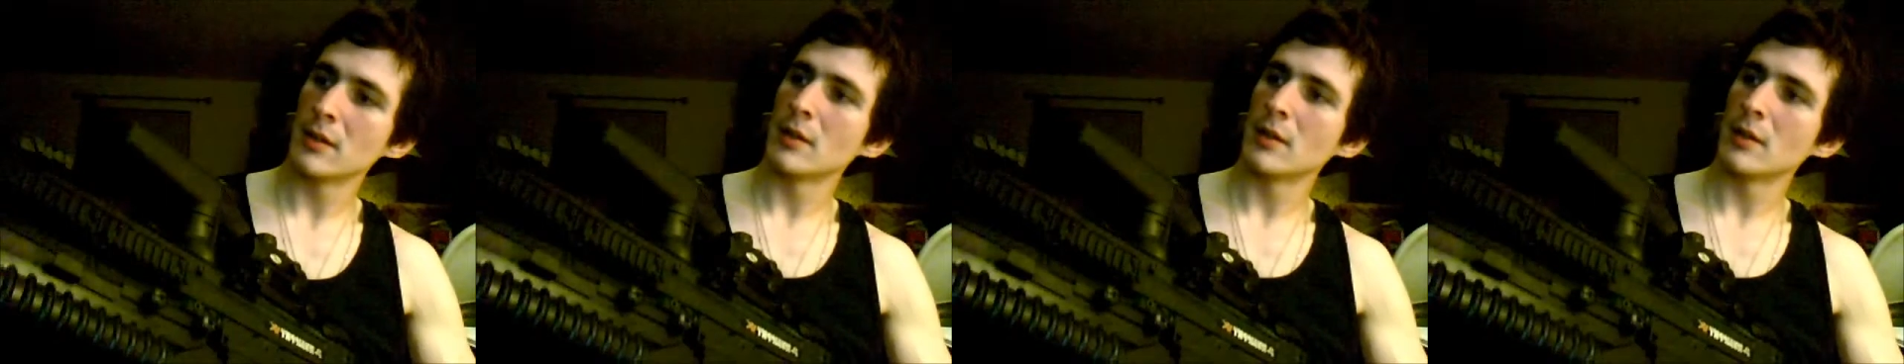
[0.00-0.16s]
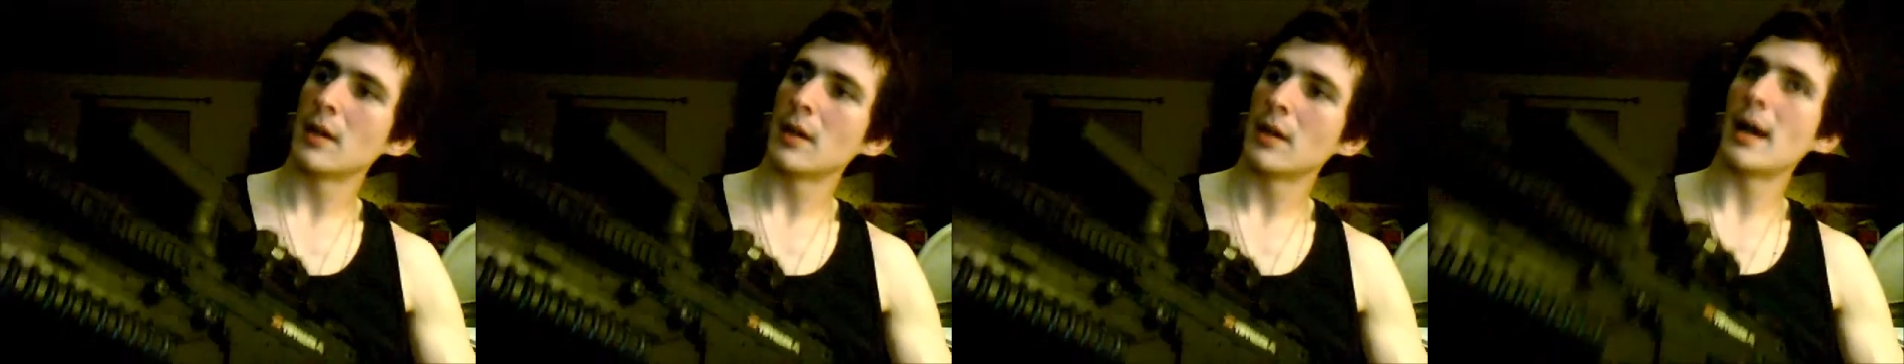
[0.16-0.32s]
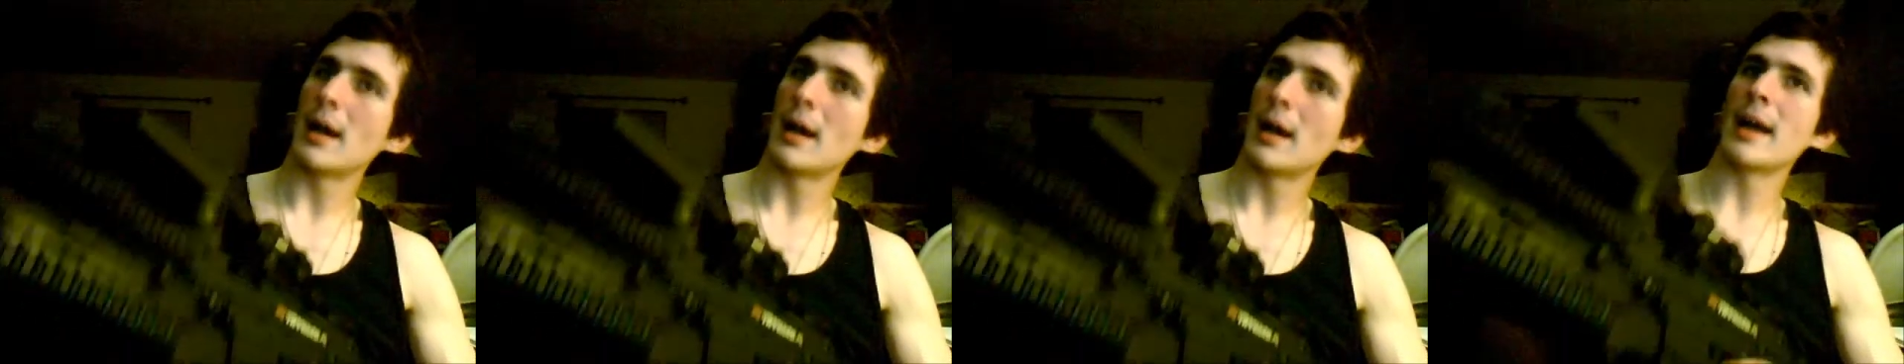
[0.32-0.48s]

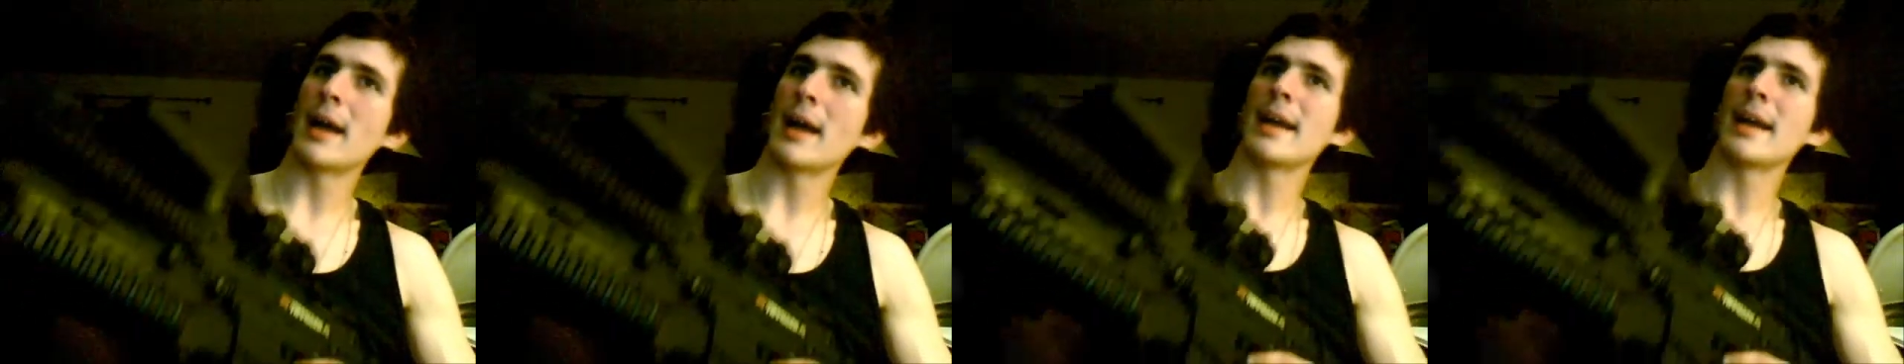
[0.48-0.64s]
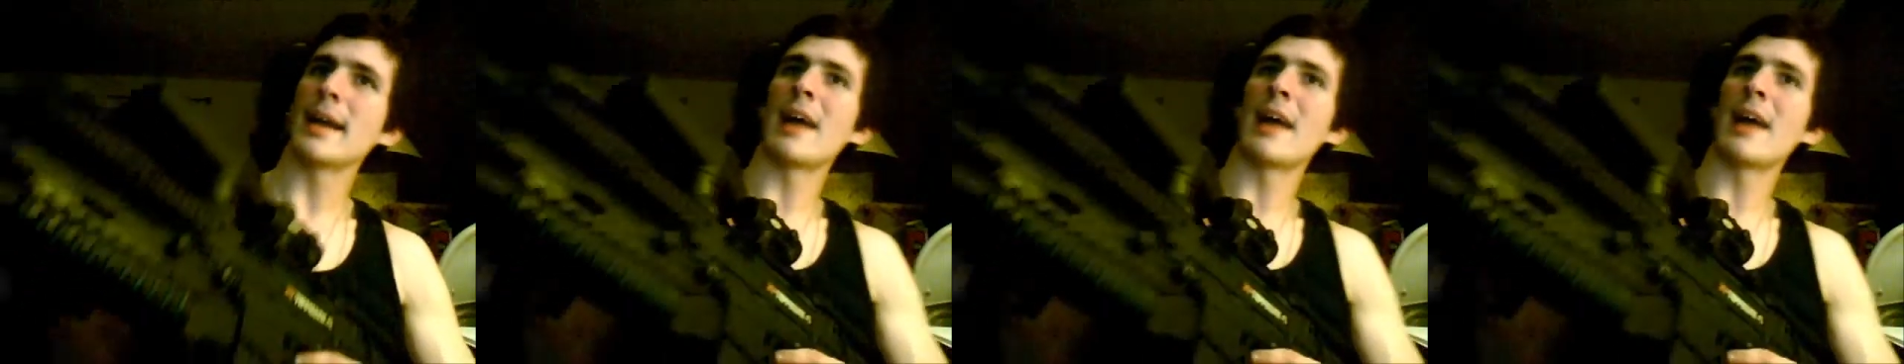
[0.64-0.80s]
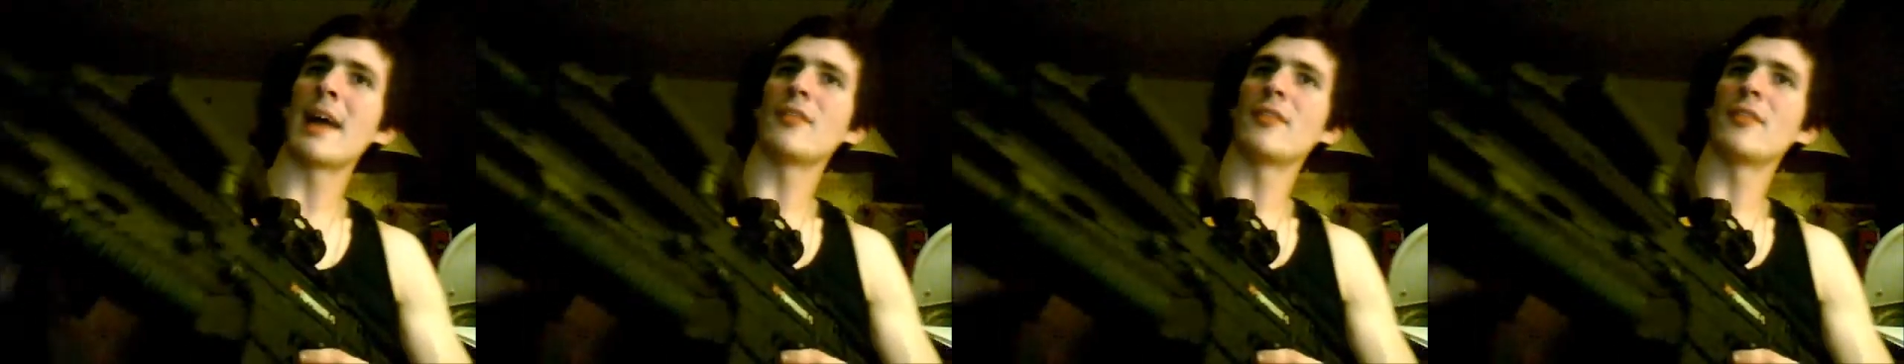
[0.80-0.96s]
I
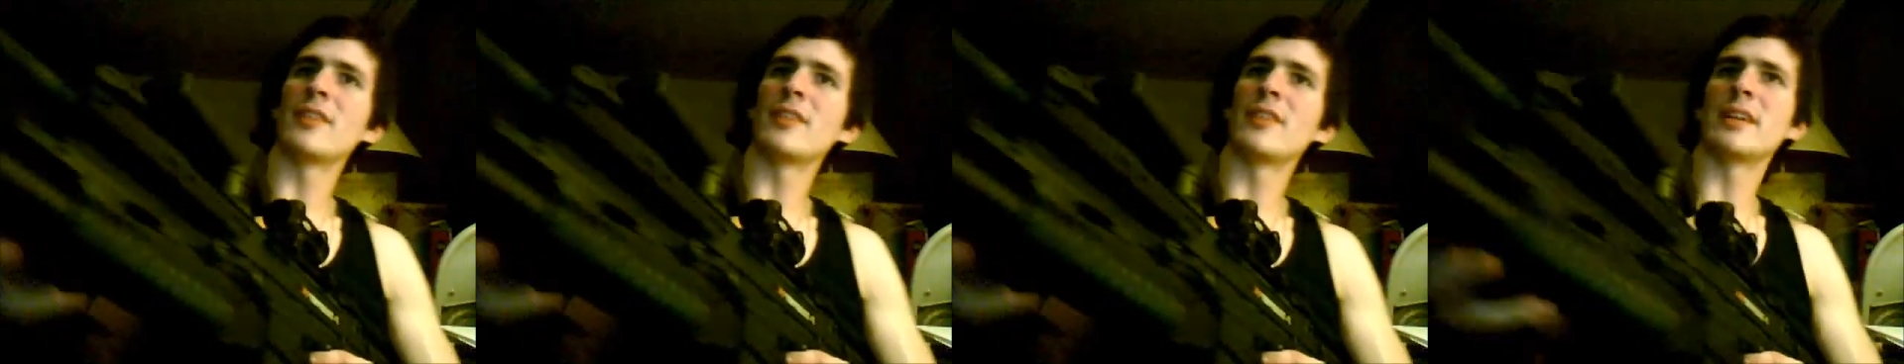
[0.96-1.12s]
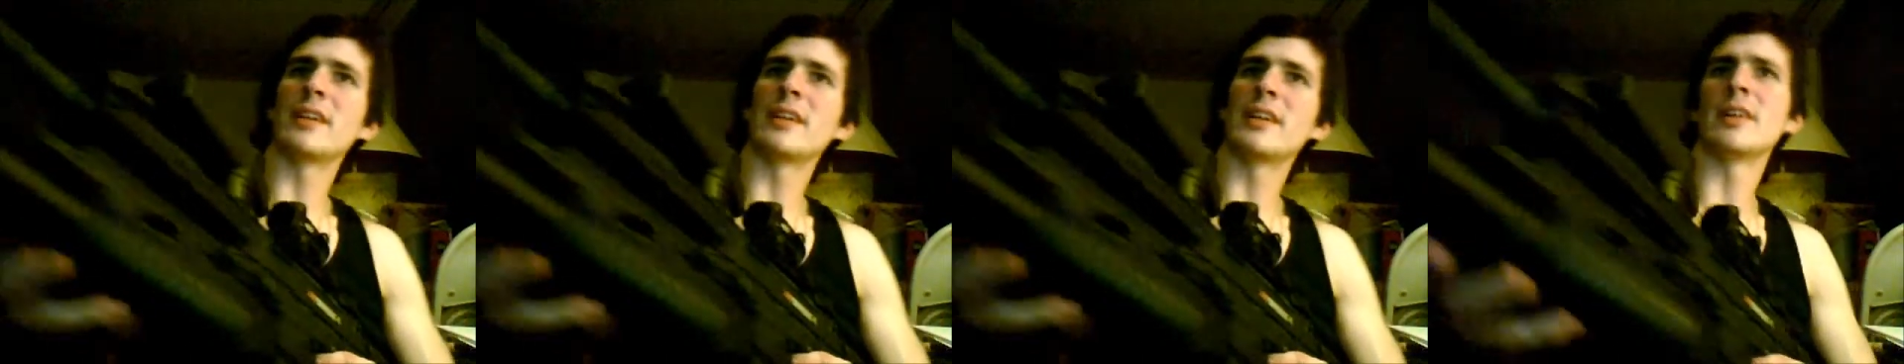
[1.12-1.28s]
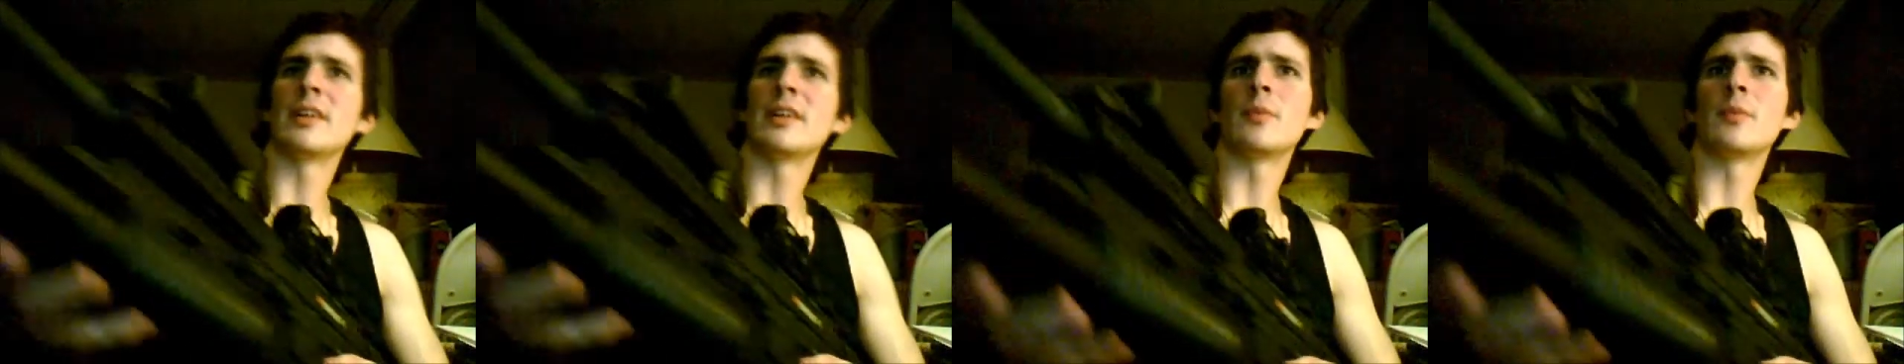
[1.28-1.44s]

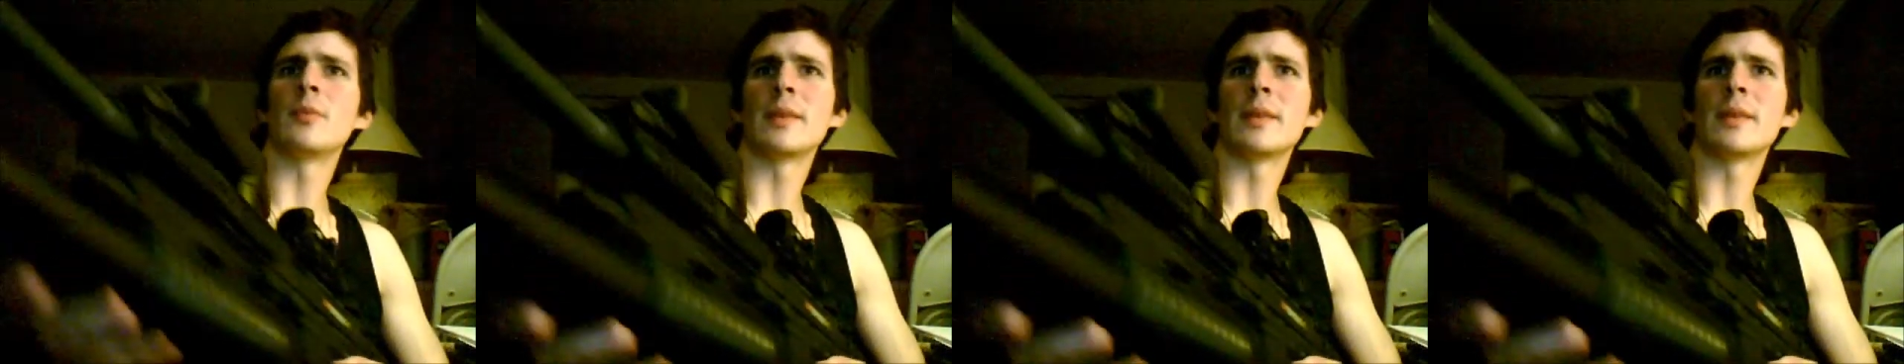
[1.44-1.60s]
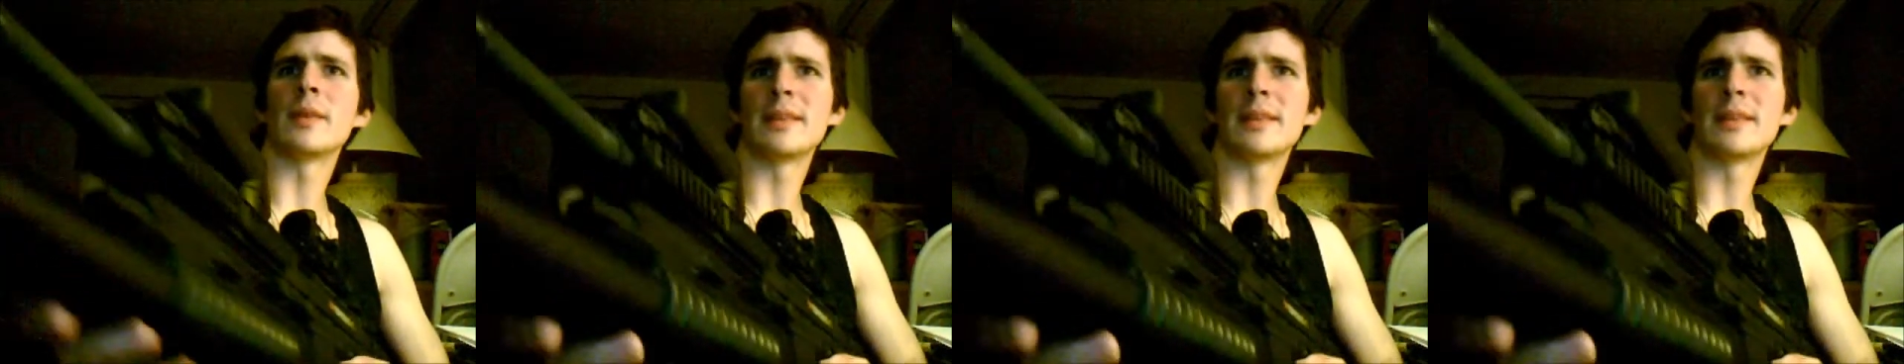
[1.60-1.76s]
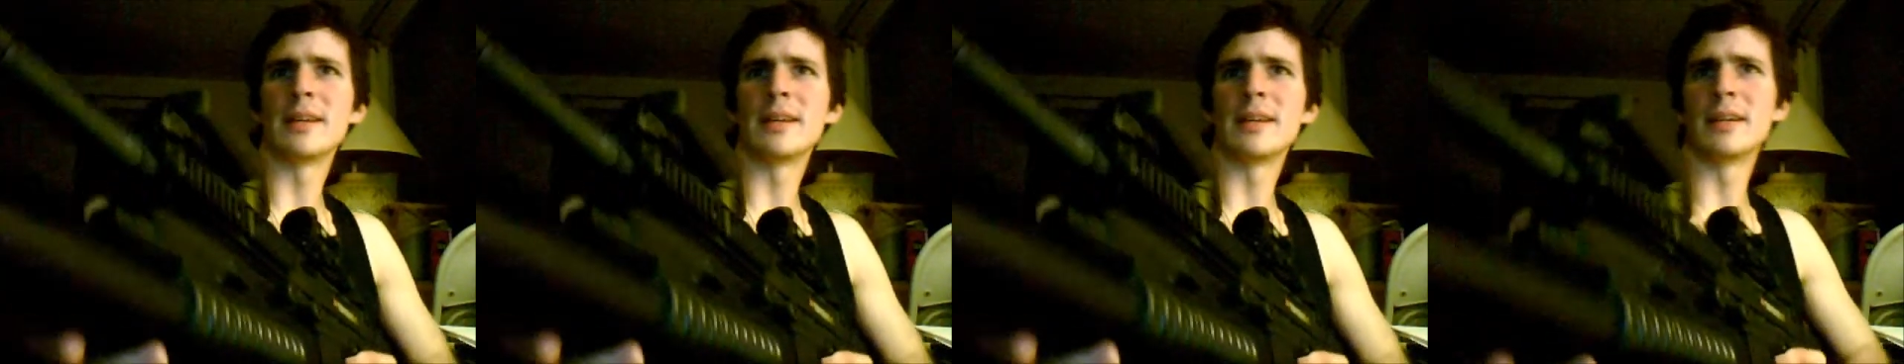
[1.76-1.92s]
outfitted it with
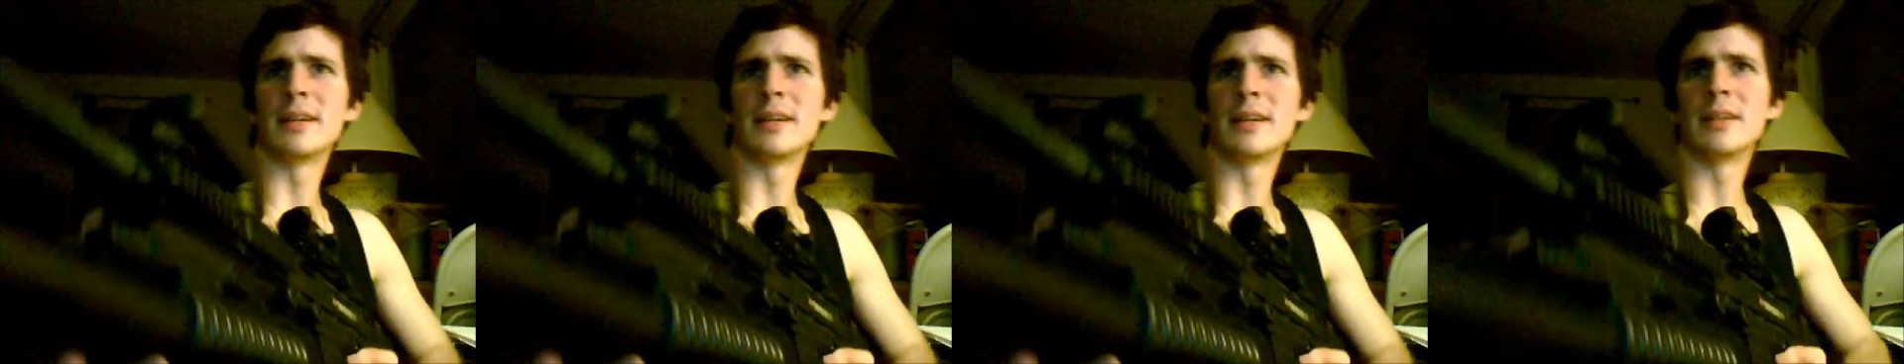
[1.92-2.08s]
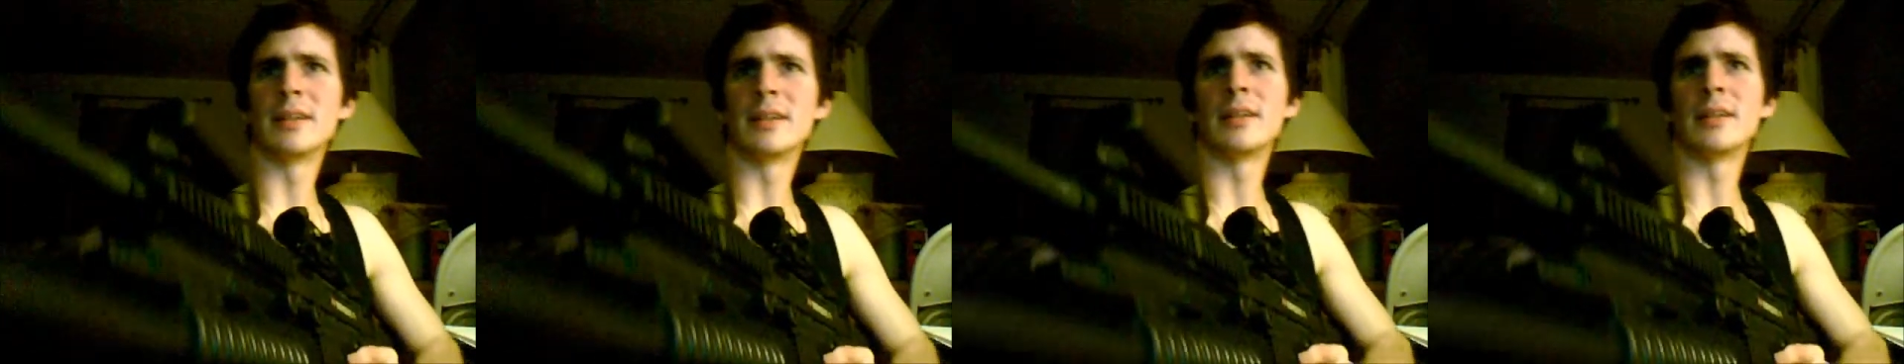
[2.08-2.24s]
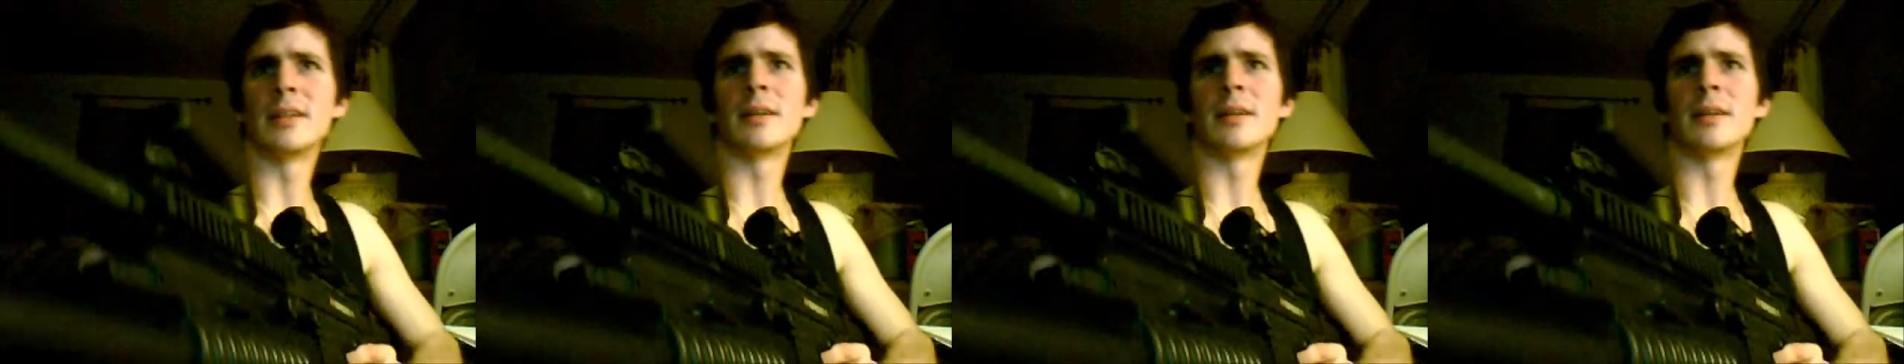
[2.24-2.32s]
the